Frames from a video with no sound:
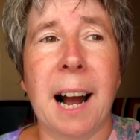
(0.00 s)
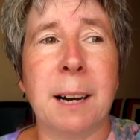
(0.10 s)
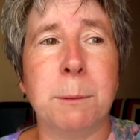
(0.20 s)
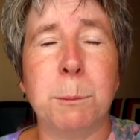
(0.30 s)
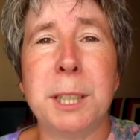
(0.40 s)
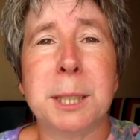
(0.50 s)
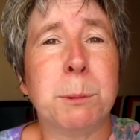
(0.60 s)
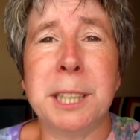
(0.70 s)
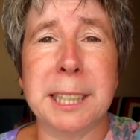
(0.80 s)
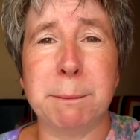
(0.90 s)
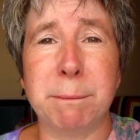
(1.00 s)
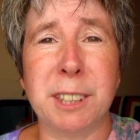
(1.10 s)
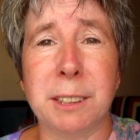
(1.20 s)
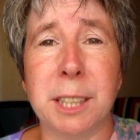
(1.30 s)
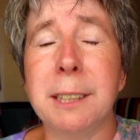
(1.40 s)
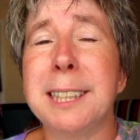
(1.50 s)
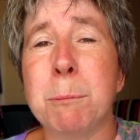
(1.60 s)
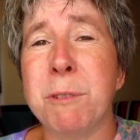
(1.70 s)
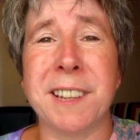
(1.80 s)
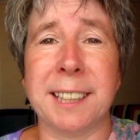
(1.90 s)
And we just wanted to do
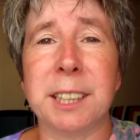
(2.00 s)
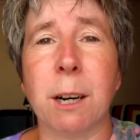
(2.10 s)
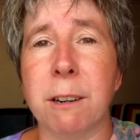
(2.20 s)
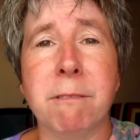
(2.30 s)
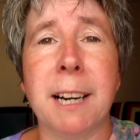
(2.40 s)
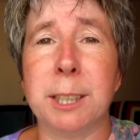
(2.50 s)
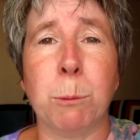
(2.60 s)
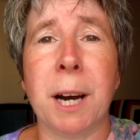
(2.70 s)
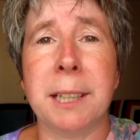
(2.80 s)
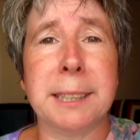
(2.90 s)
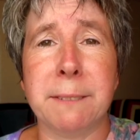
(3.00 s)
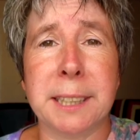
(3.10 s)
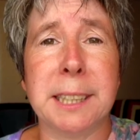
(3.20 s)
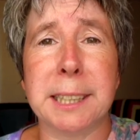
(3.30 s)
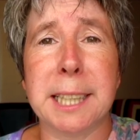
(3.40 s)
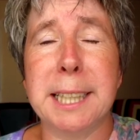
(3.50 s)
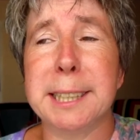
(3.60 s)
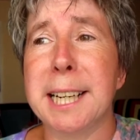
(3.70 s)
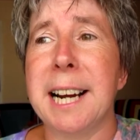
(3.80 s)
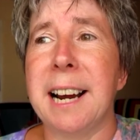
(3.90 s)
something to kind of raise awareness of this
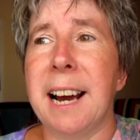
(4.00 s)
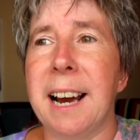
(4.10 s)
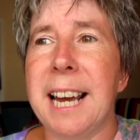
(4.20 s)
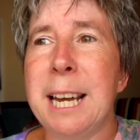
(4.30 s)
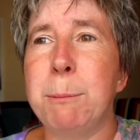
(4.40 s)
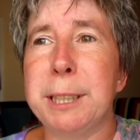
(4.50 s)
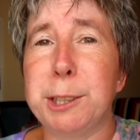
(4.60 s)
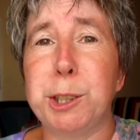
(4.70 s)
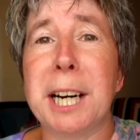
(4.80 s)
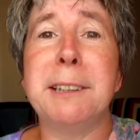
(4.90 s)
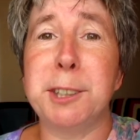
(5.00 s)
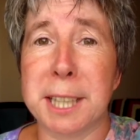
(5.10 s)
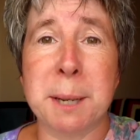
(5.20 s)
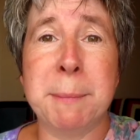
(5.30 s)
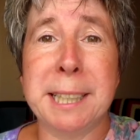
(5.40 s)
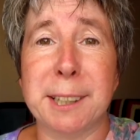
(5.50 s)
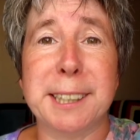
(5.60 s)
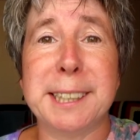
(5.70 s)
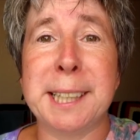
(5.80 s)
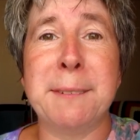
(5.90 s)
disease. It was challenging at
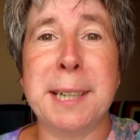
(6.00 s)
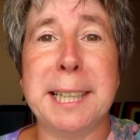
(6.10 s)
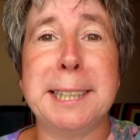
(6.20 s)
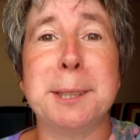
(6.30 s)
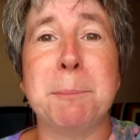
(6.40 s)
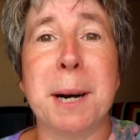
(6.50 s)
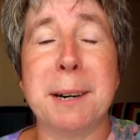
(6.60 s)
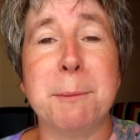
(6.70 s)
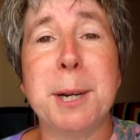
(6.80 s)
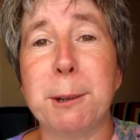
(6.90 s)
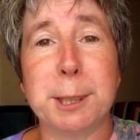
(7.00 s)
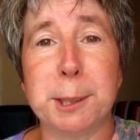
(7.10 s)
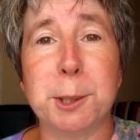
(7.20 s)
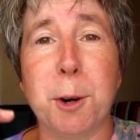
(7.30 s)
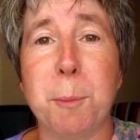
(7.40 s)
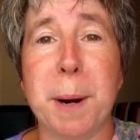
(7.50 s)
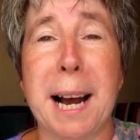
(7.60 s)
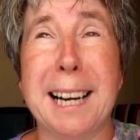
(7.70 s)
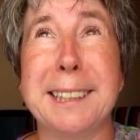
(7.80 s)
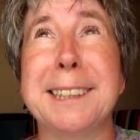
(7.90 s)
midnight, to say the least, but we got to the top
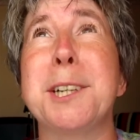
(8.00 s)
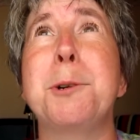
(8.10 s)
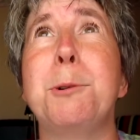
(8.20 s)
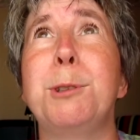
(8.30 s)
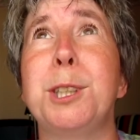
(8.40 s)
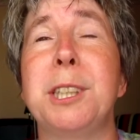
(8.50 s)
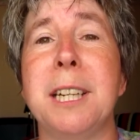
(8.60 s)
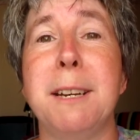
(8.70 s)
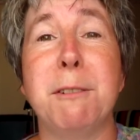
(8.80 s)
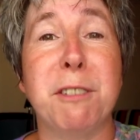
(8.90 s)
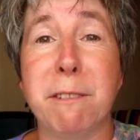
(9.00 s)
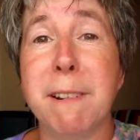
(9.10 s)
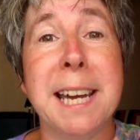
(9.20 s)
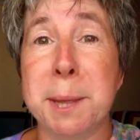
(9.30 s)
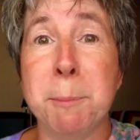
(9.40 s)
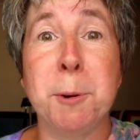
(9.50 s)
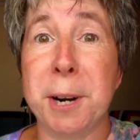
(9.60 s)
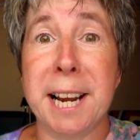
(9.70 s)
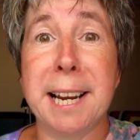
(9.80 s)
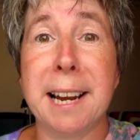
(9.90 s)
at 2:45 in the
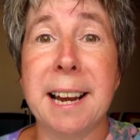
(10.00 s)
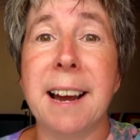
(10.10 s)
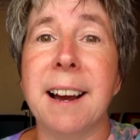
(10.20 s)
morning.